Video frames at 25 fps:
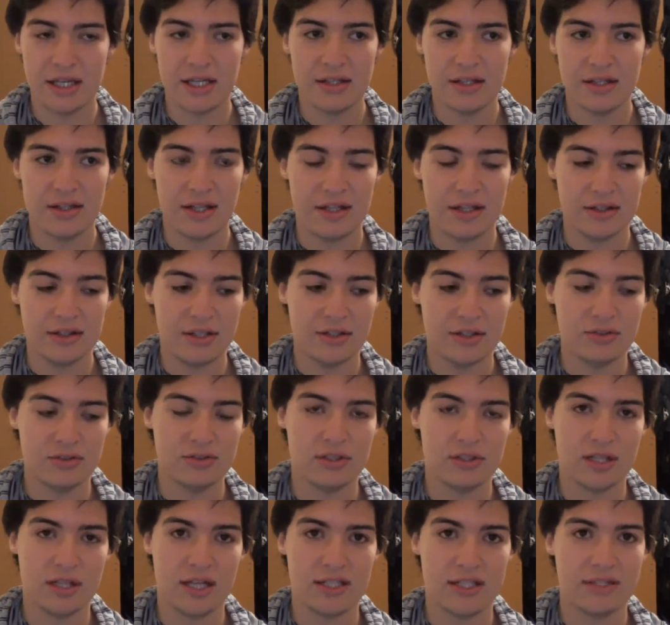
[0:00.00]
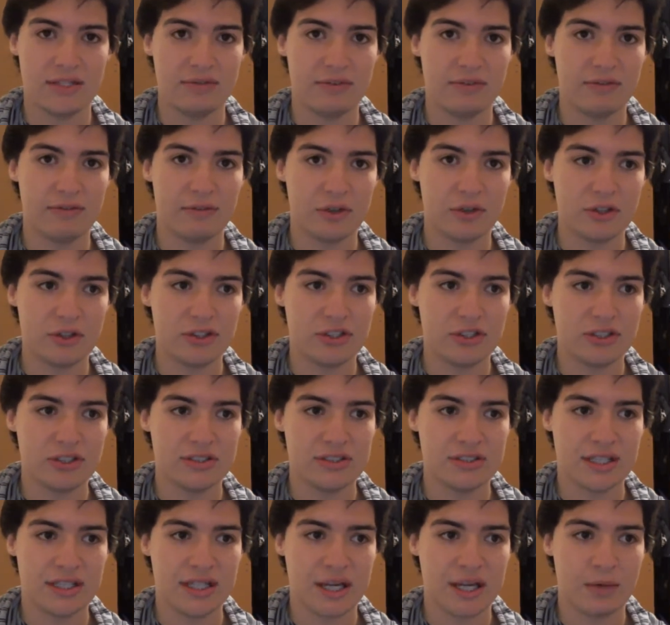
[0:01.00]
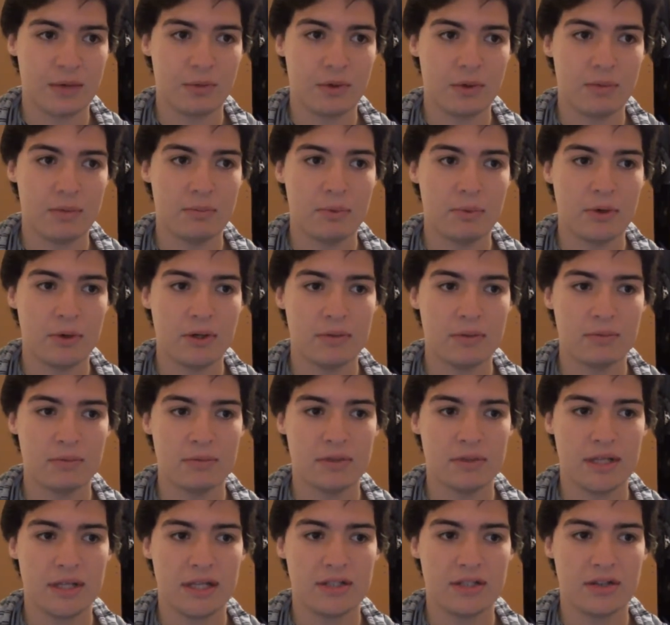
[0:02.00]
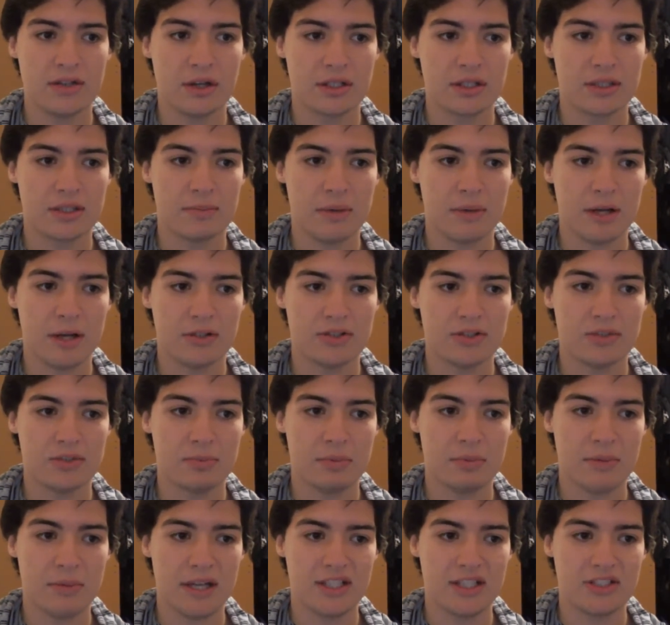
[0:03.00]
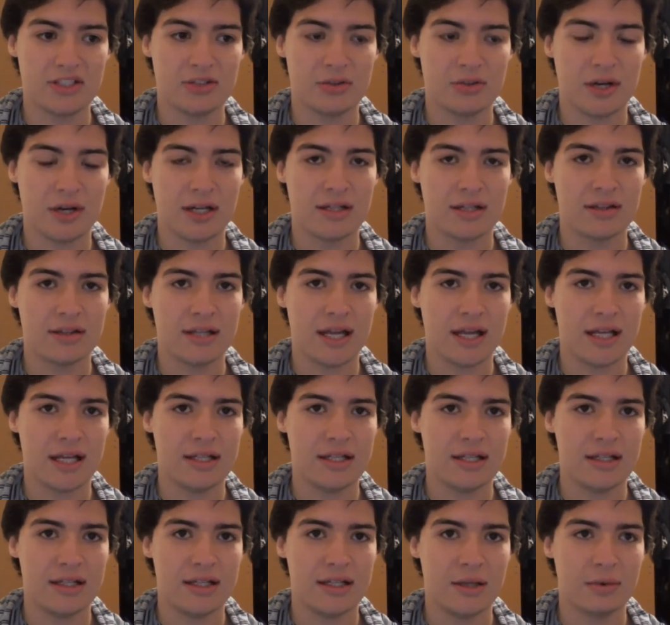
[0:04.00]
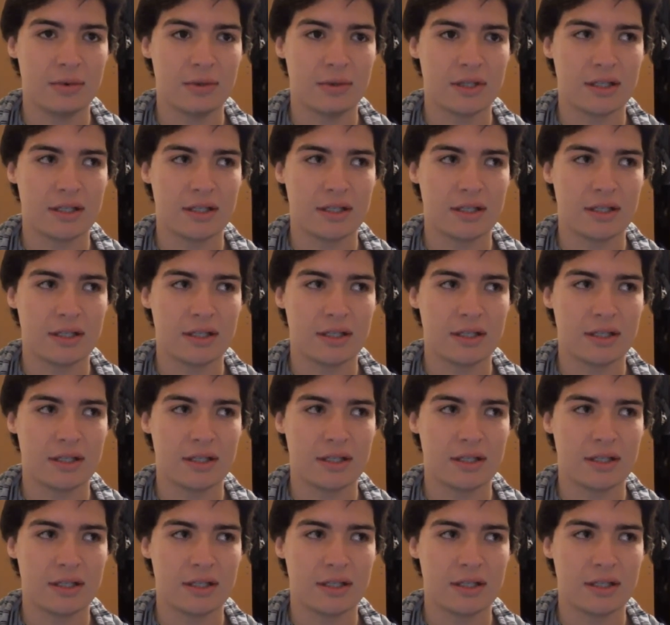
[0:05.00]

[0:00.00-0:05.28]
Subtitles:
They used a lot of different versions. Like at one point, they talked about Superman's strength, and then they were